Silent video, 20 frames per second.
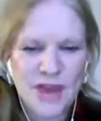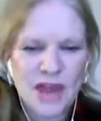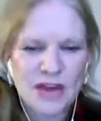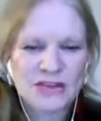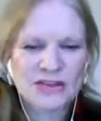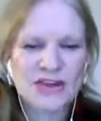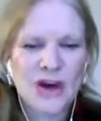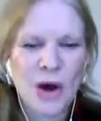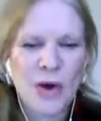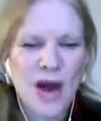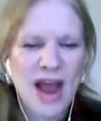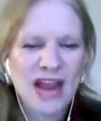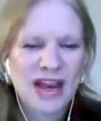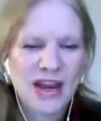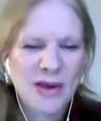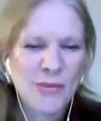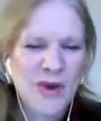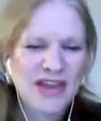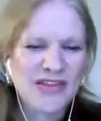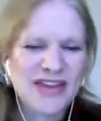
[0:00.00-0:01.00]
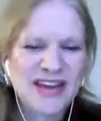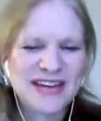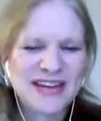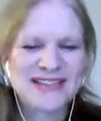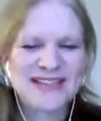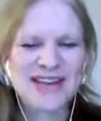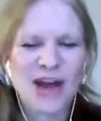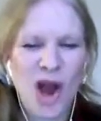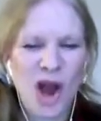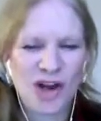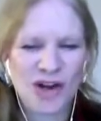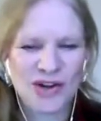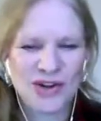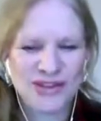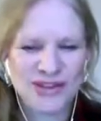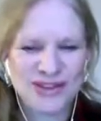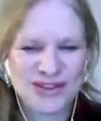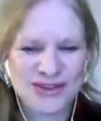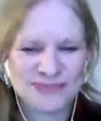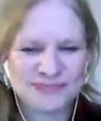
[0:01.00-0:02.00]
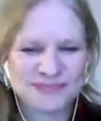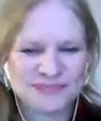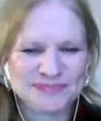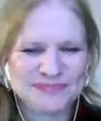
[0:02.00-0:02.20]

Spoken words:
So anyway, these tunnels.